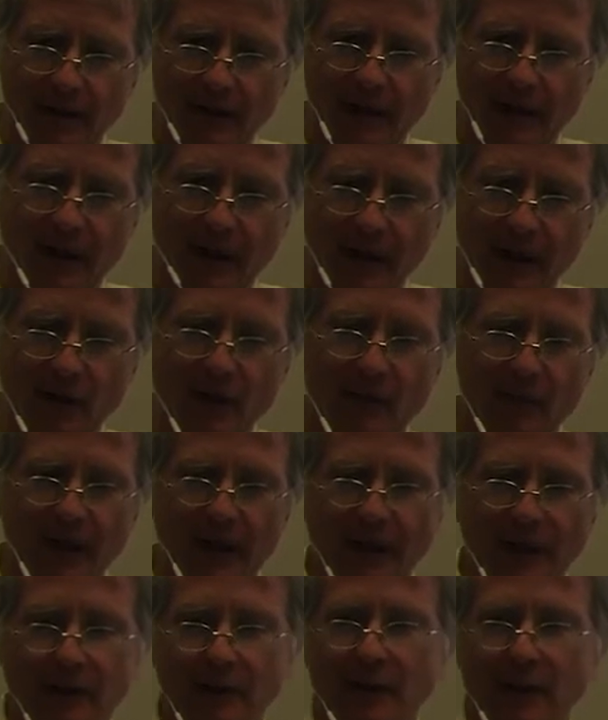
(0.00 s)
You may
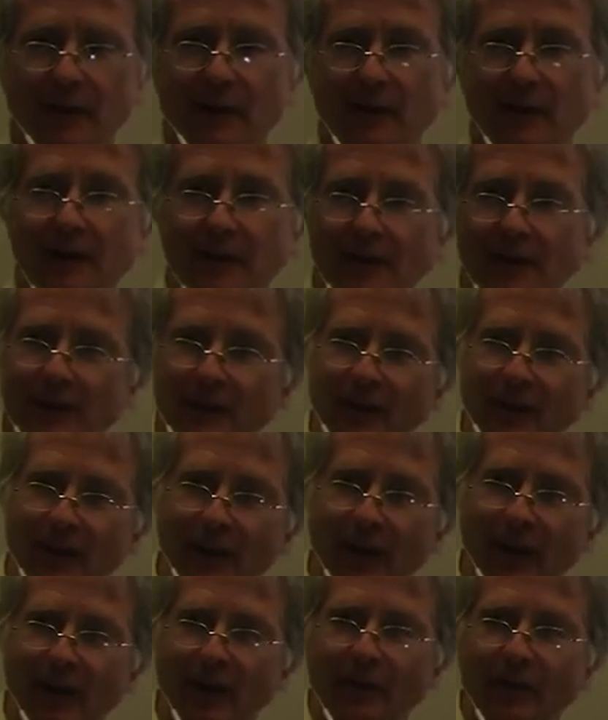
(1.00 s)
have heard
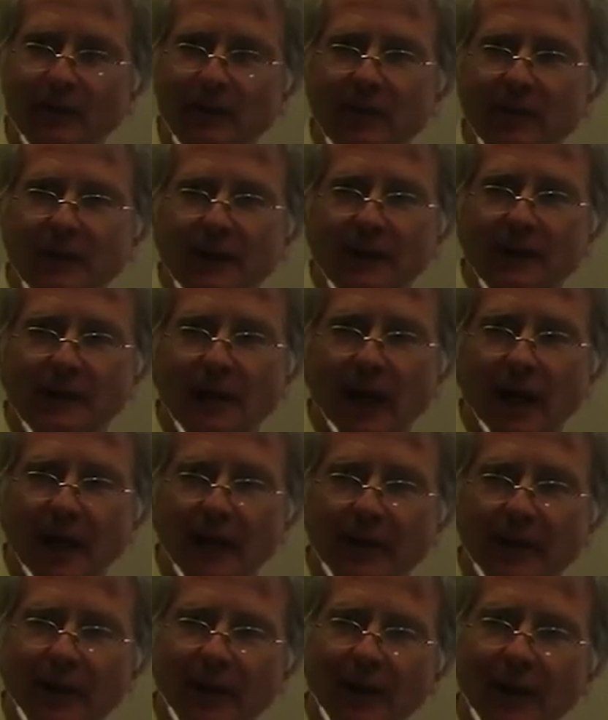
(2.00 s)
of the
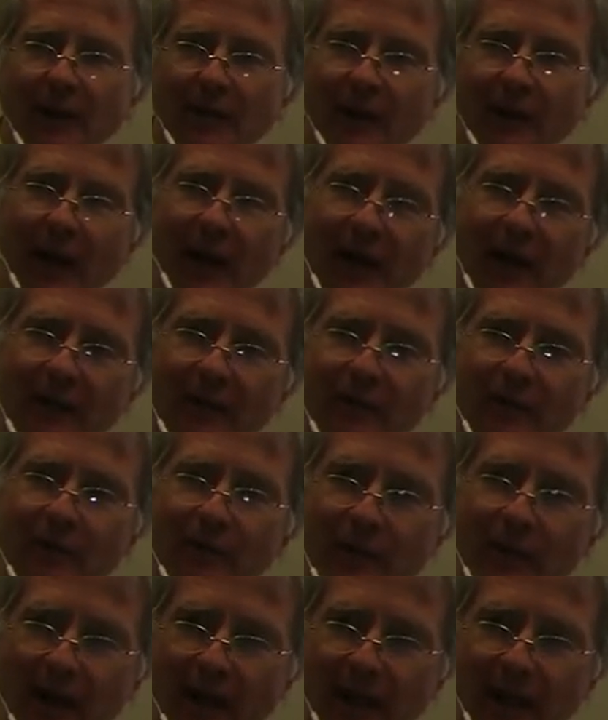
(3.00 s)
diary of Anne
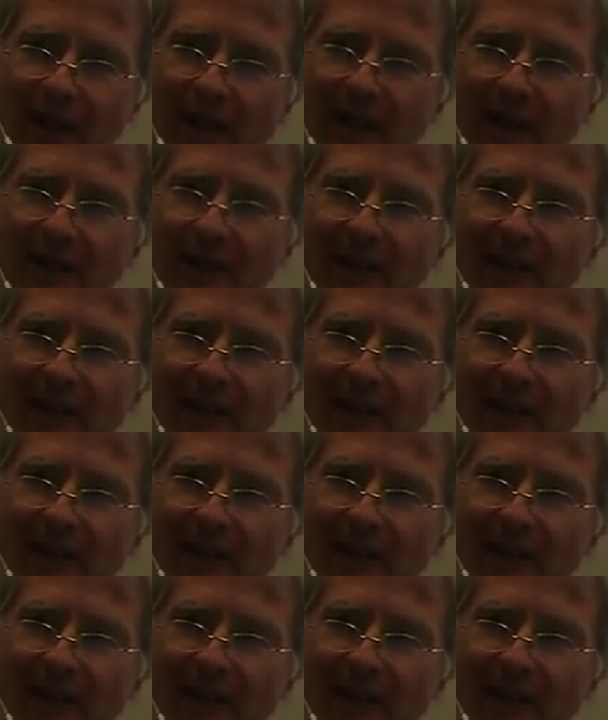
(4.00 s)
Frank.